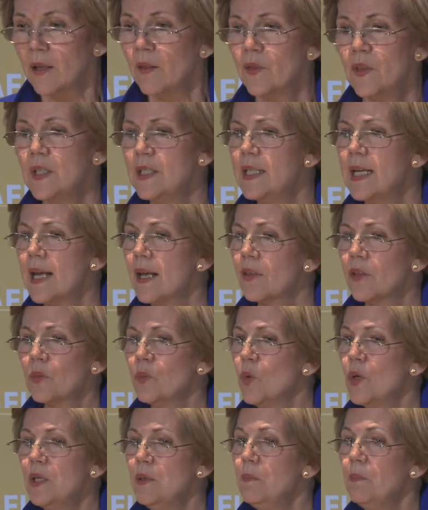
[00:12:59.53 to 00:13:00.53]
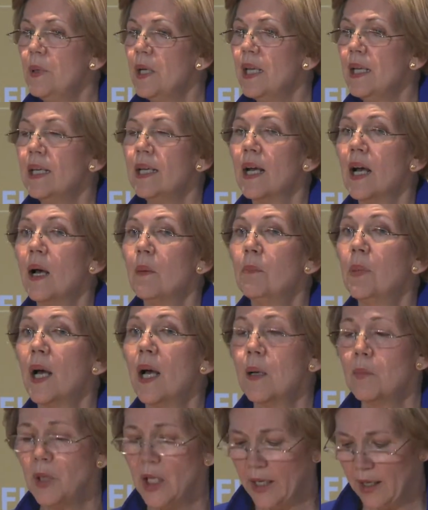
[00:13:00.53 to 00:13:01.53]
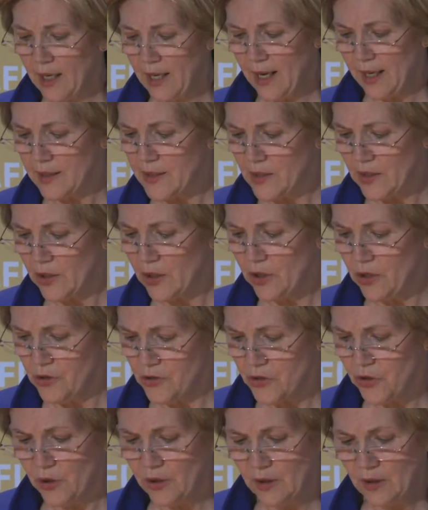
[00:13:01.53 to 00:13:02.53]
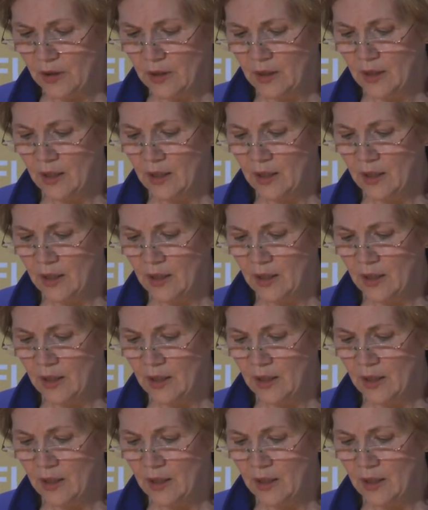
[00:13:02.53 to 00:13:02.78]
The death wouldn't be a public execution.